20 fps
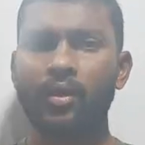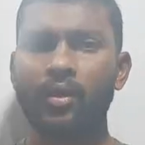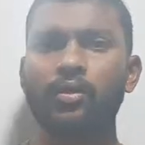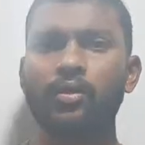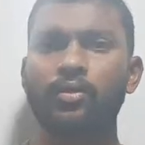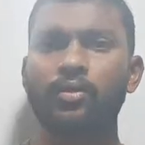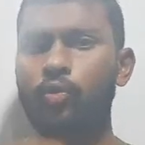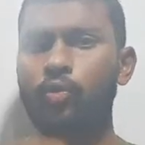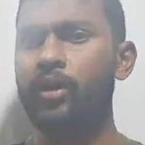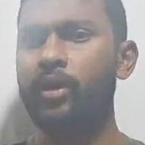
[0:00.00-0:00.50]

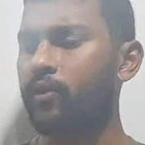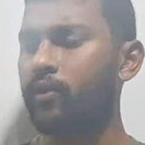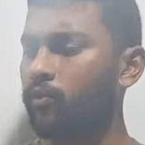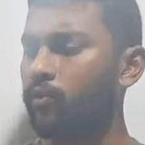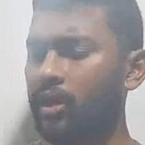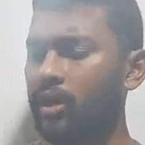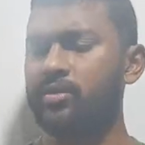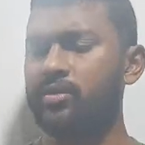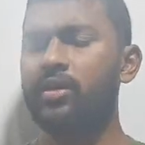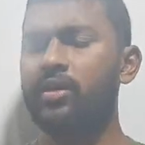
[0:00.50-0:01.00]
through my
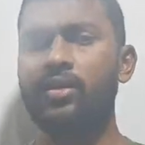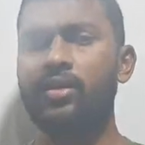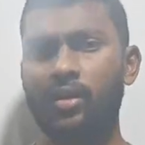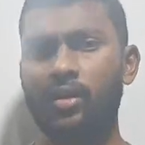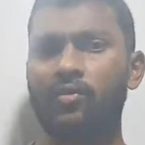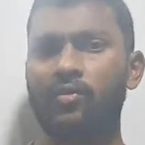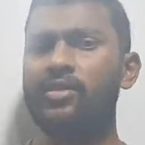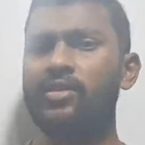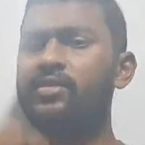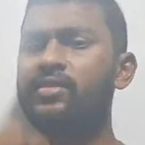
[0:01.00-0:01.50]

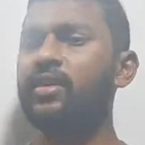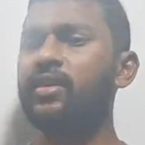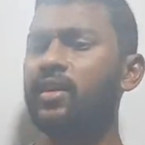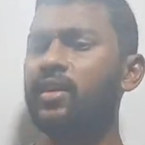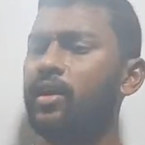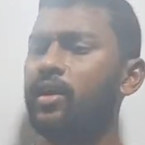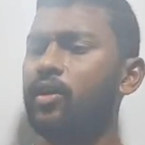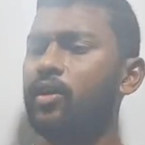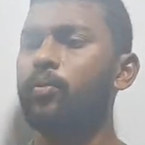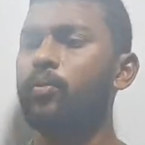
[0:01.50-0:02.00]
nervous, and
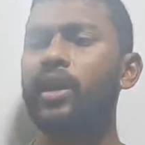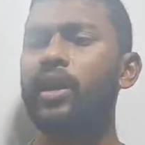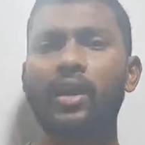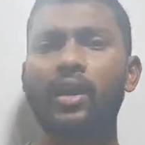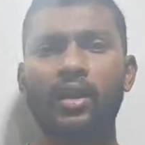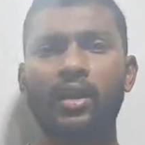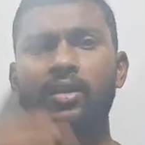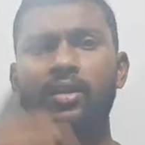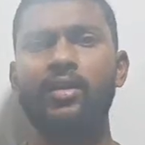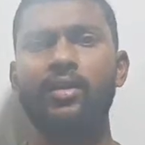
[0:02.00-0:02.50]

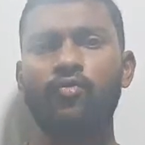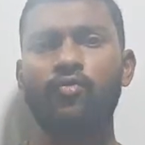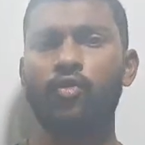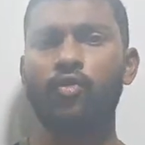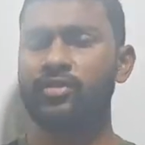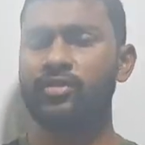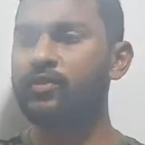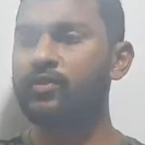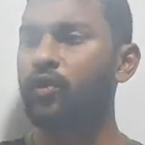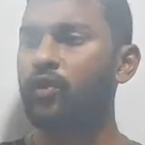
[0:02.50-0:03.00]
automatically that
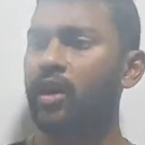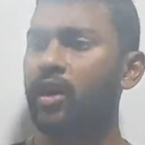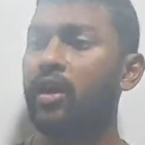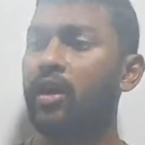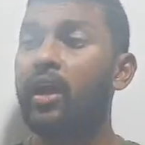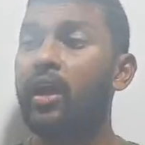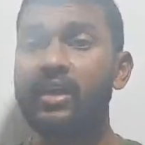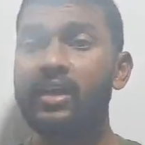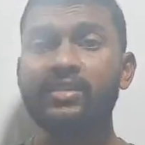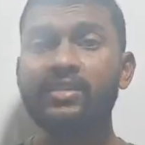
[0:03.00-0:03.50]
force is
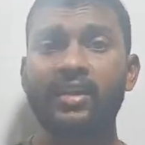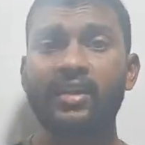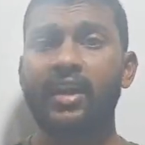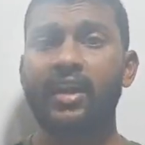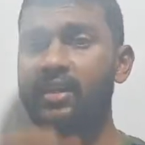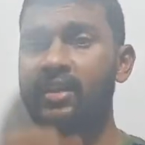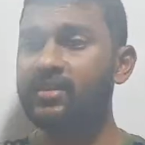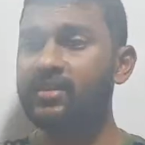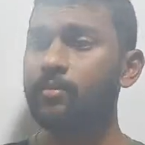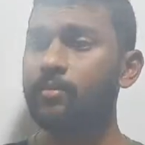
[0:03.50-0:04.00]
it's
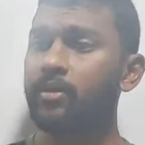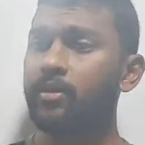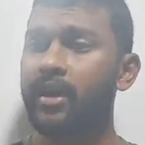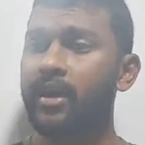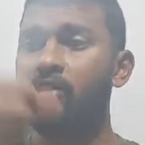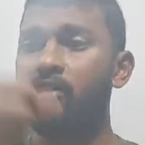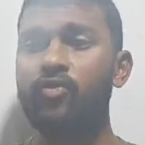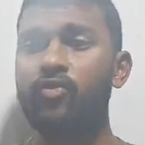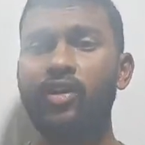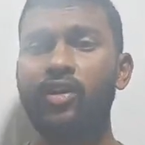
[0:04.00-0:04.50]
creating some
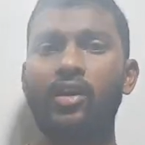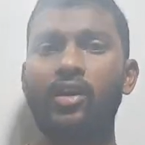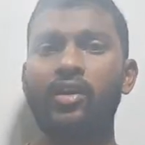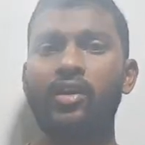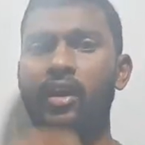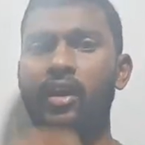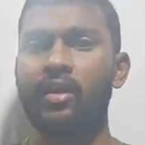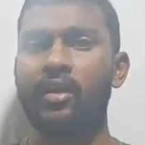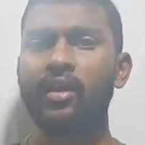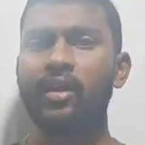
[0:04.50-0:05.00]
kind of torque
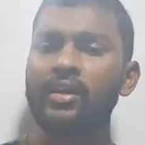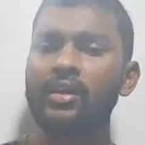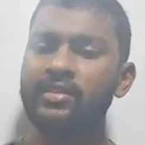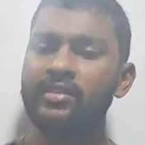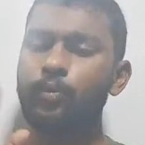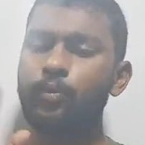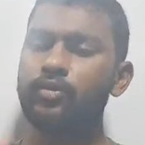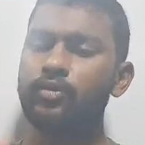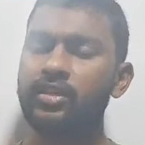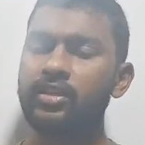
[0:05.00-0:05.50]
here.
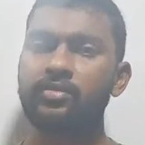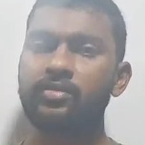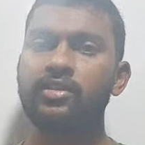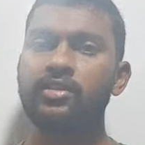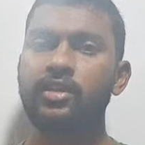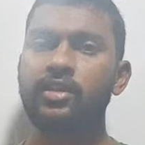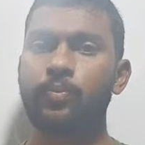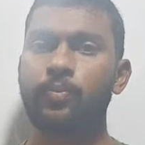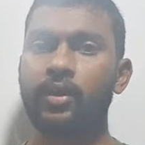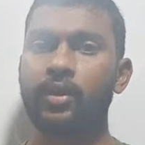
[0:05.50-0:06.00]
Suppose I'm
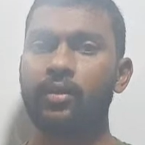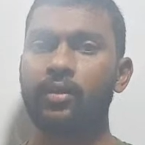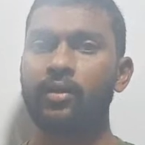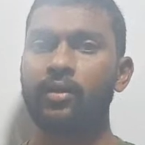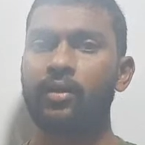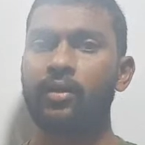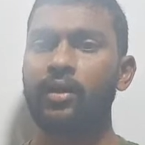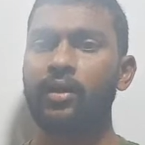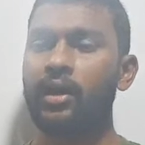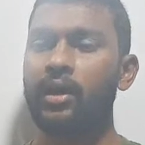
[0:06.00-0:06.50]
stopping
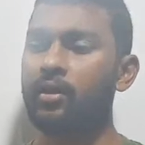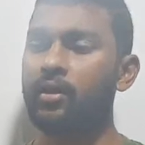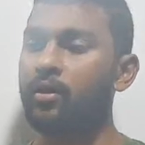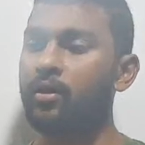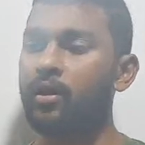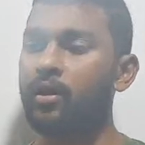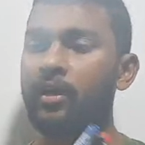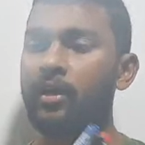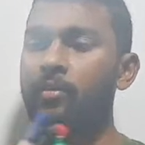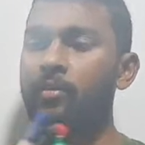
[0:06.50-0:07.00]
and
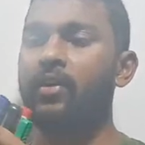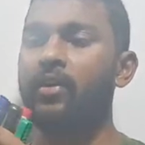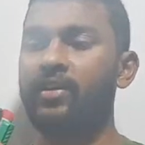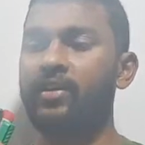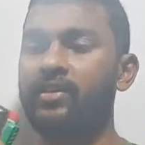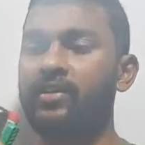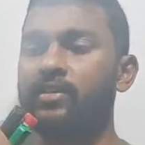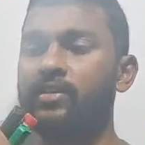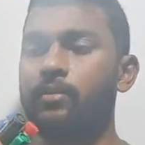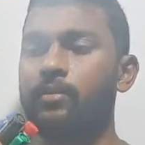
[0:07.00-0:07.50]
I'm
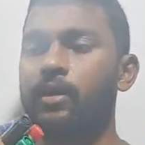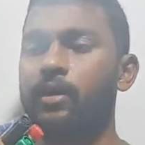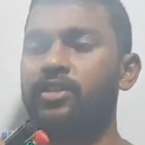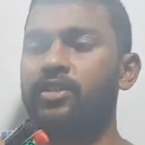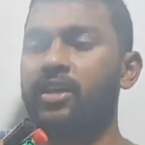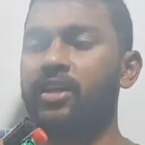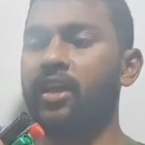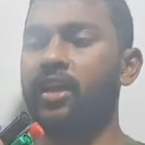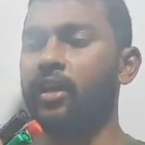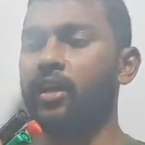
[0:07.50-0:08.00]
having some
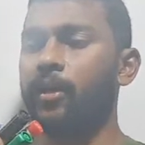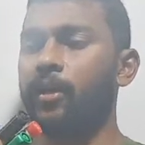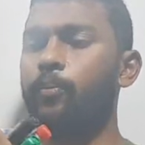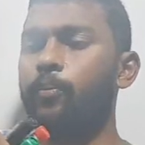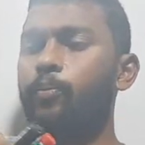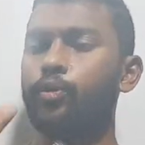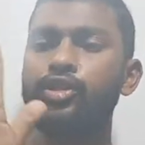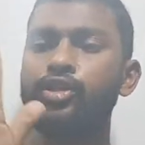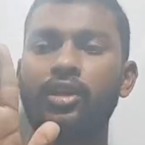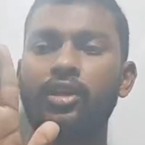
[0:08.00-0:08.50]
object here, I'm
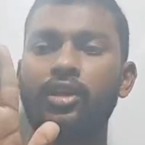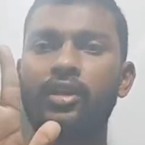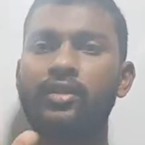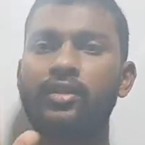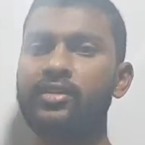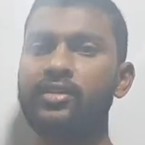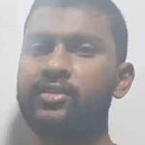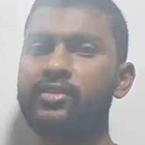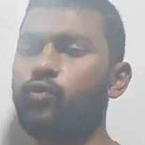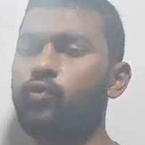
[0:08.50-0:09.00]
pushing like
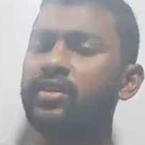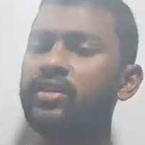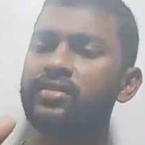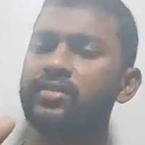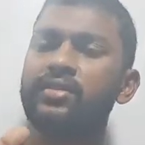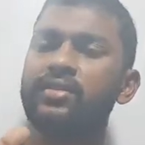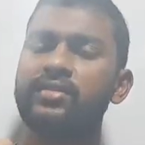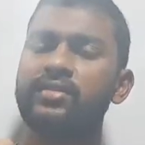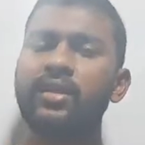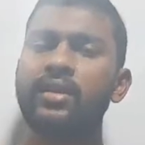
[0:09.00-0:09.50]
this. What is
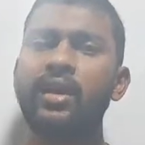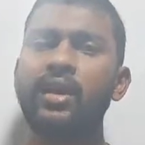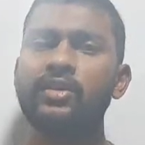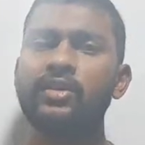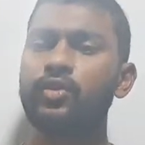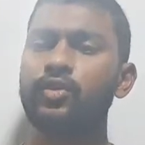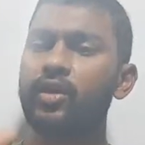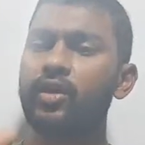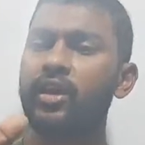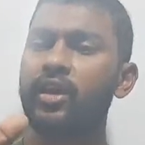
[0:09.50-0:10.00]
this?
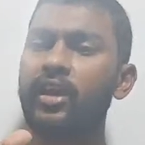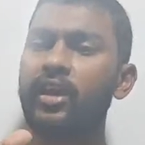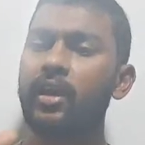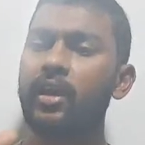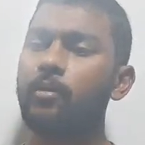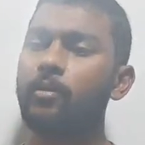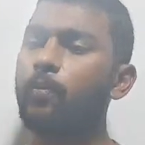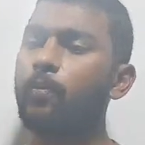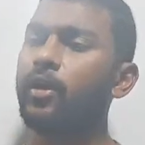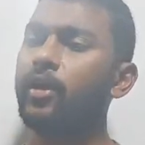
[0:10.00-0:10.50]
So here I'm
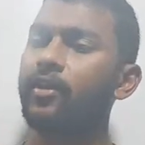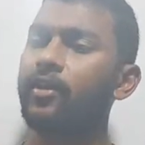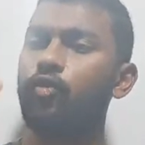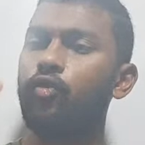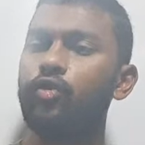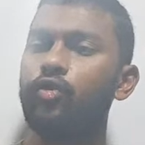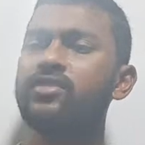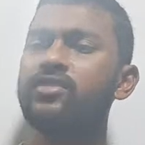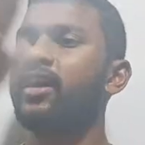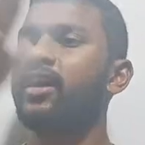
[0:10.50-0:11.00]
applying
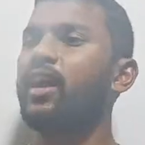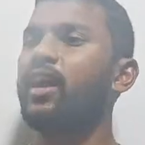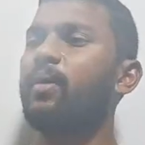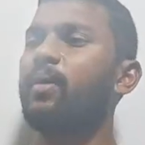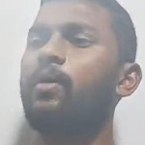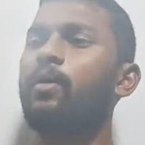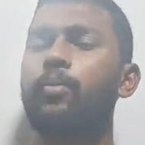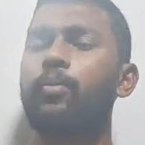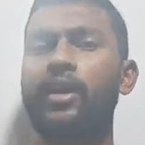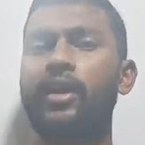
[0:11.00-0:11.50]
force, here
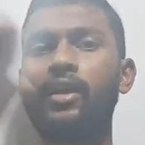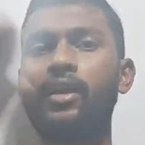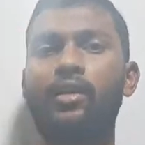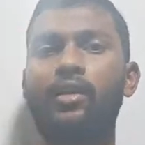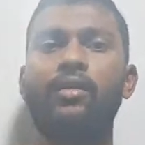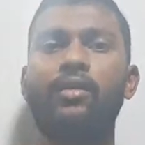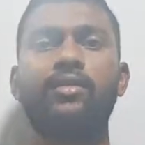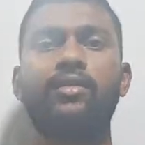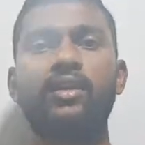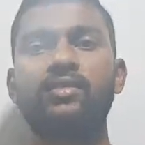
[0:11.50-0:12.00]
I'm applying
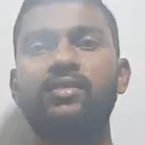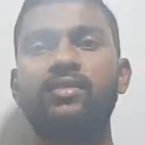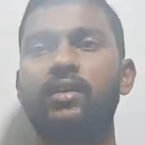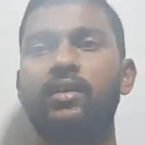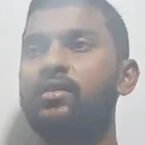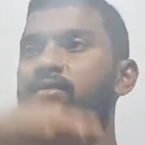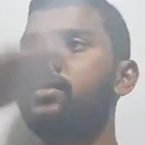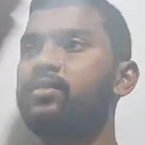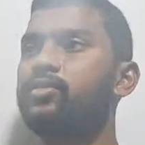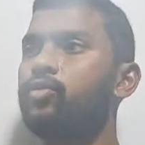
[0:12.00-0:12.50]
torque. That's all.
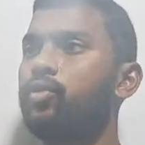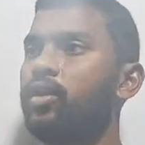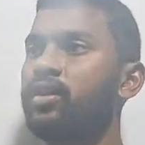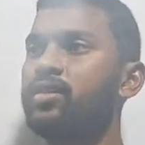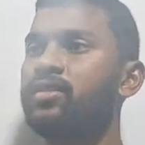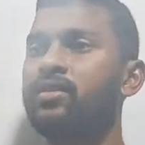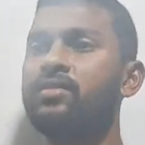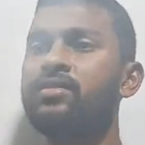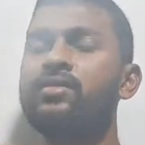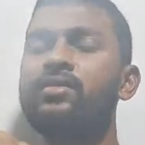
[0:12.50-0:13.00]
This is
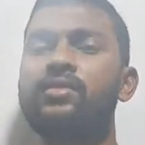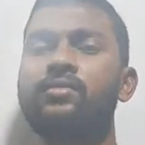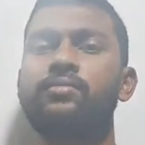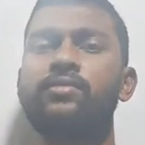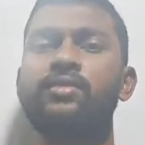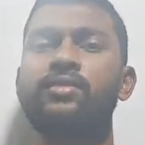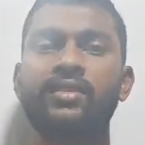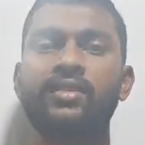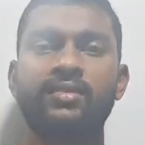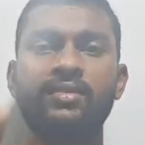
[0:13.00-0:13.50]
rotational system,
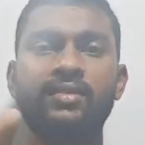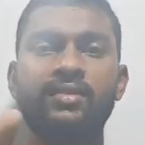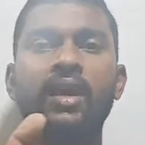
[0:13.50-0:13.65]
this is